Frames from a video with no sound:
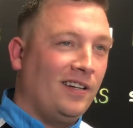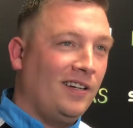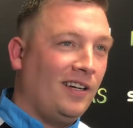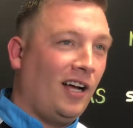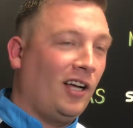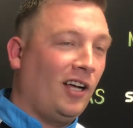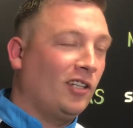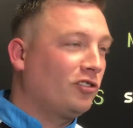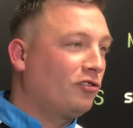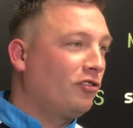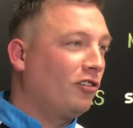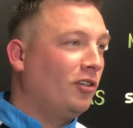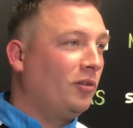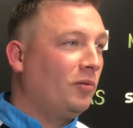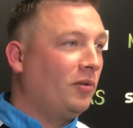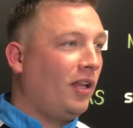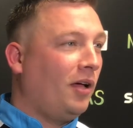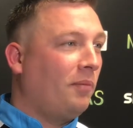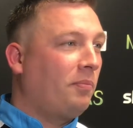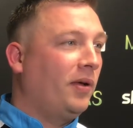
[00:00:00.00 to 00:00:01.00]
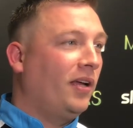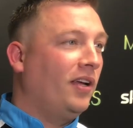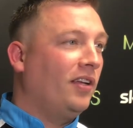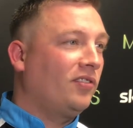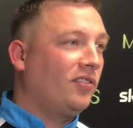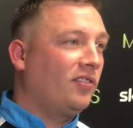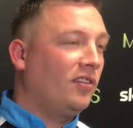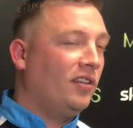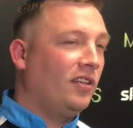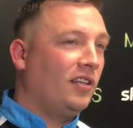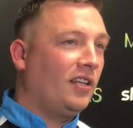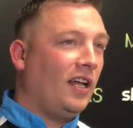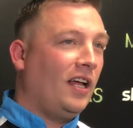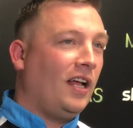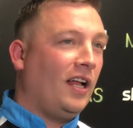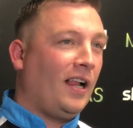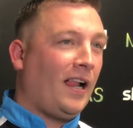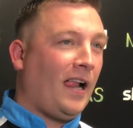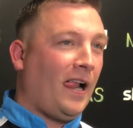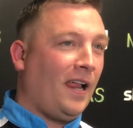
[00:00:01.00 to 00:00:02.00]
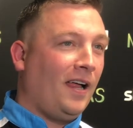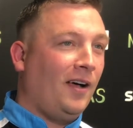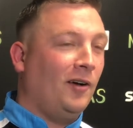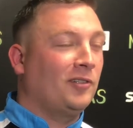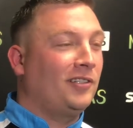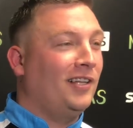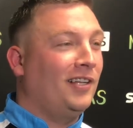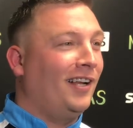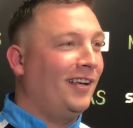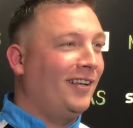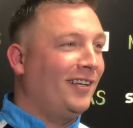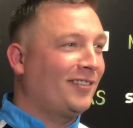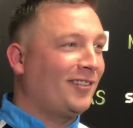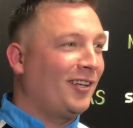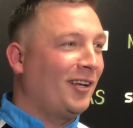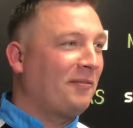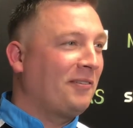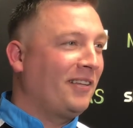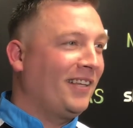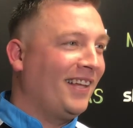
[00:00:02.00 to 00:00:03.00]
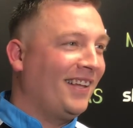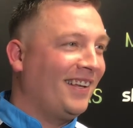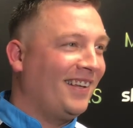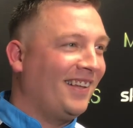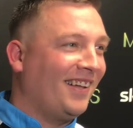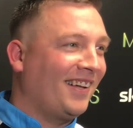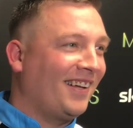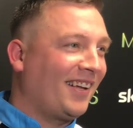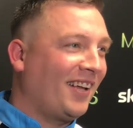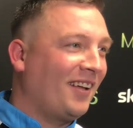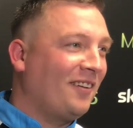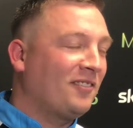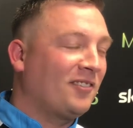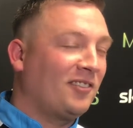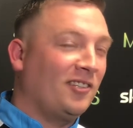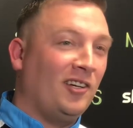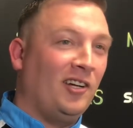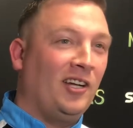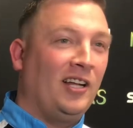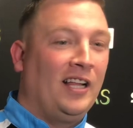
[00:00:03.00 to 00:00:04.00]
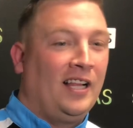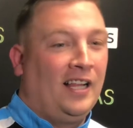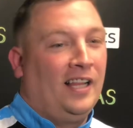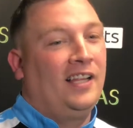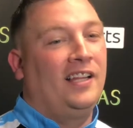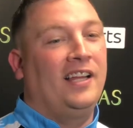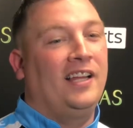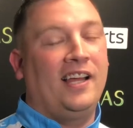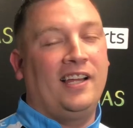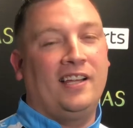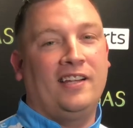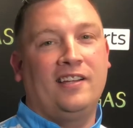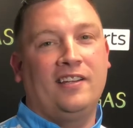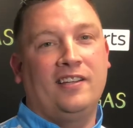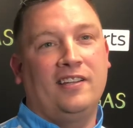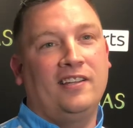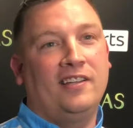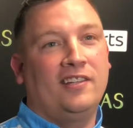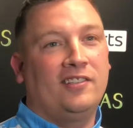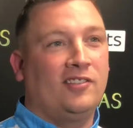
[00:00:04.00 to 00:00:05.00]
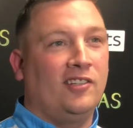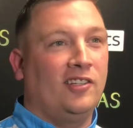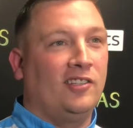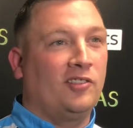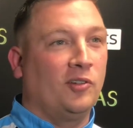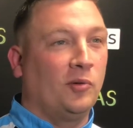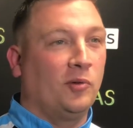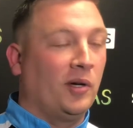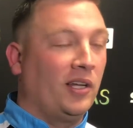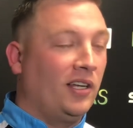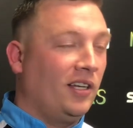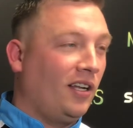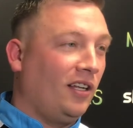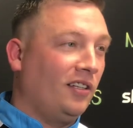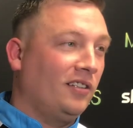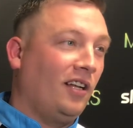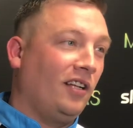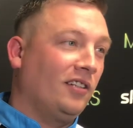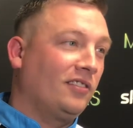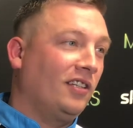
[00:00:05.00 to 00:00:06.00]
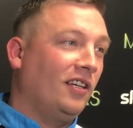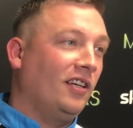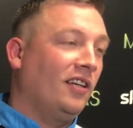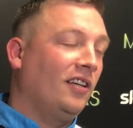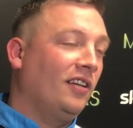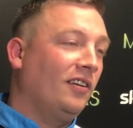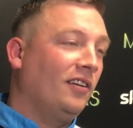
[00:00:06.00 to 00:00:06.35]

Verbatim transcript: I struggled with that pace, and I was nearly asleep at the end of that game. So hey, it's a win. I'll take it.